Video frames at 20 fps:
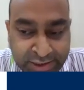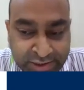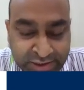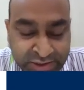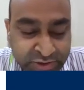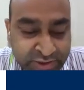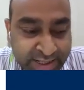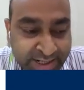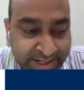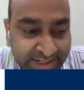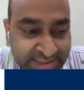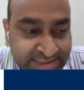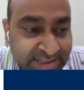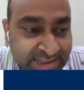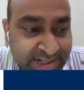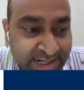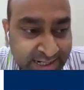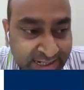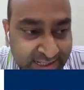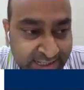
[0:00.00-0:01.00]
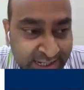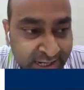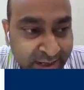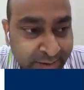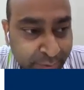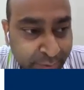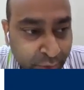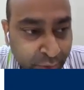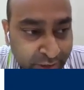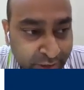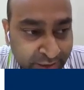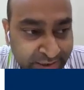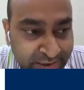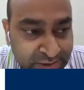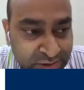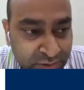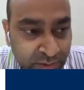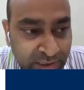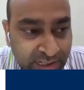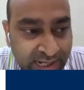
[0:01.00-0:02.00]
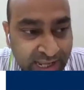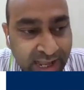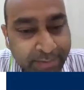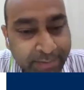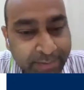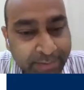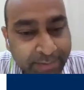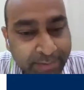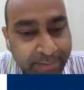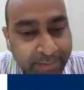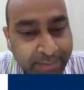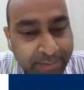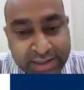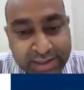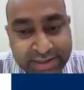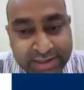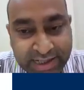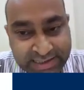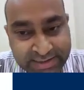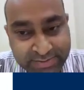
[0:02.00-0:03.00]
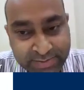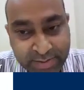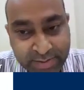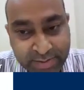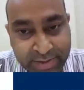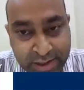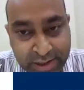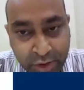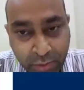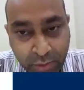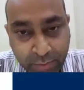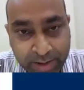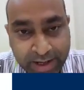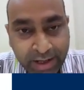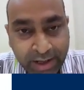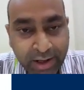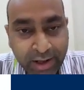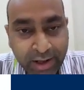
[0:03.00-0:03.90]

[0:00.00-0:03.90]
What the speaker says: So the resident ER proteins will have a shorter transmembrane domain